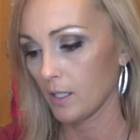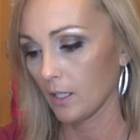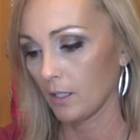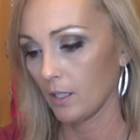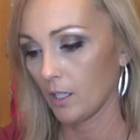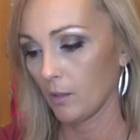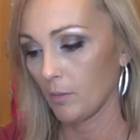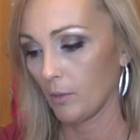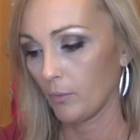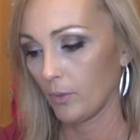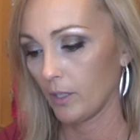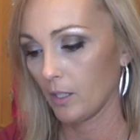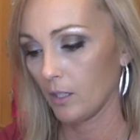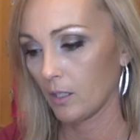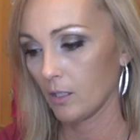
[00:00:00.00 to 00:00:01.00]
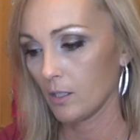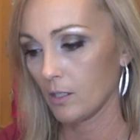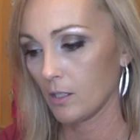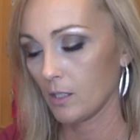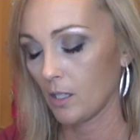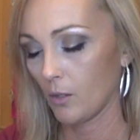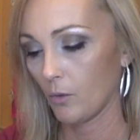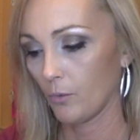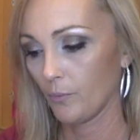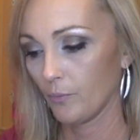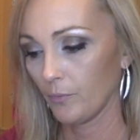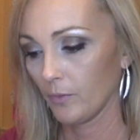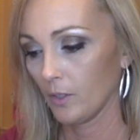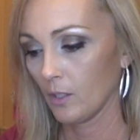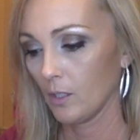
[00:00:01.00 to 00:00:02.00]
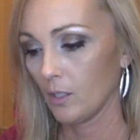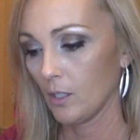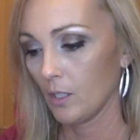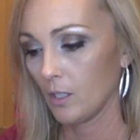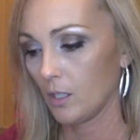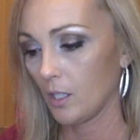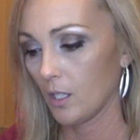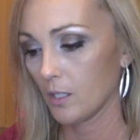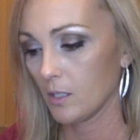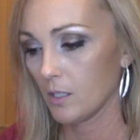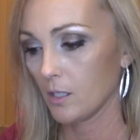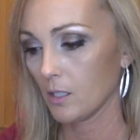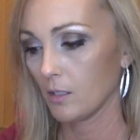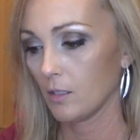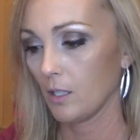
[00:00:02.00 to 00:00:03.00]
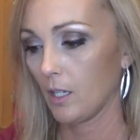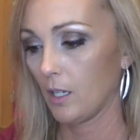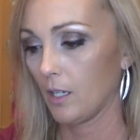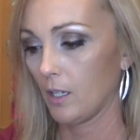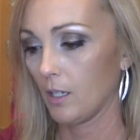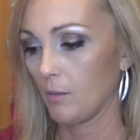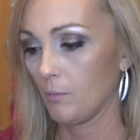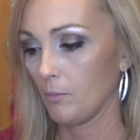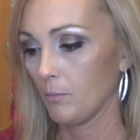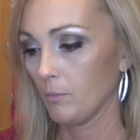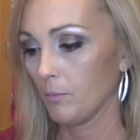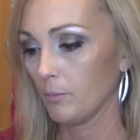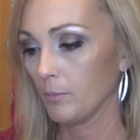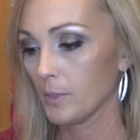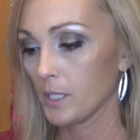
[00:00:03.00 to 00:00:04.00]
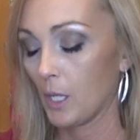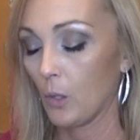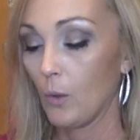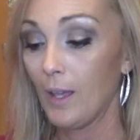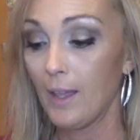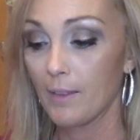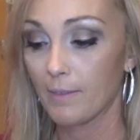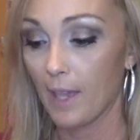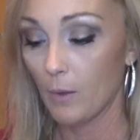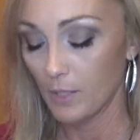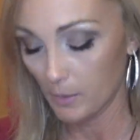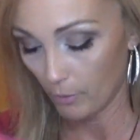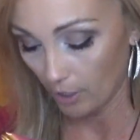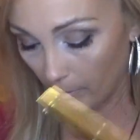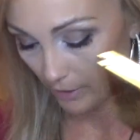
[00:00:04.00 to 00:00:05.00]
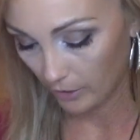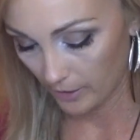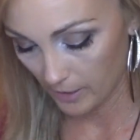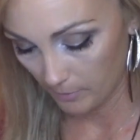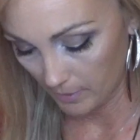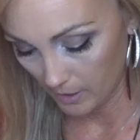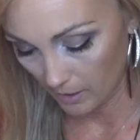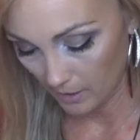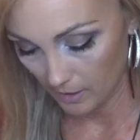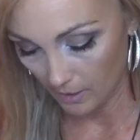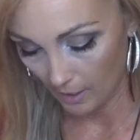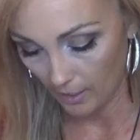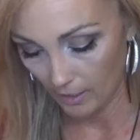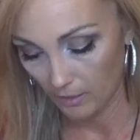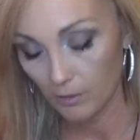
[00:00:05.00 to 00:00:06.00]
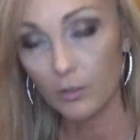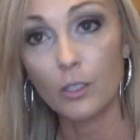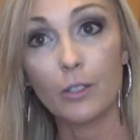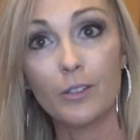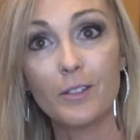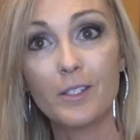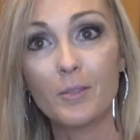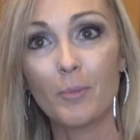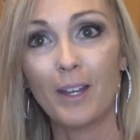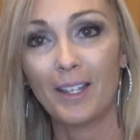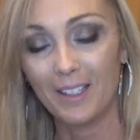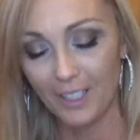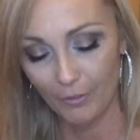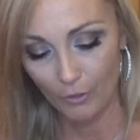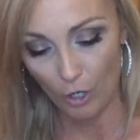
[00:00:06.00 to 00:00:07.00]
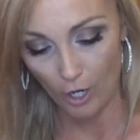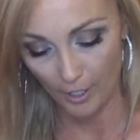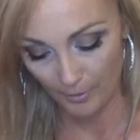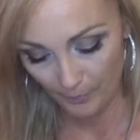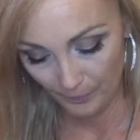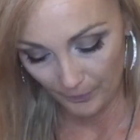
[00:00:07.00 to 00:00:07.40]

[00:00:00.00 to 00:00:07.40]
I can come up with. So yes, um, so that was part of my Christmas because I used my gift card.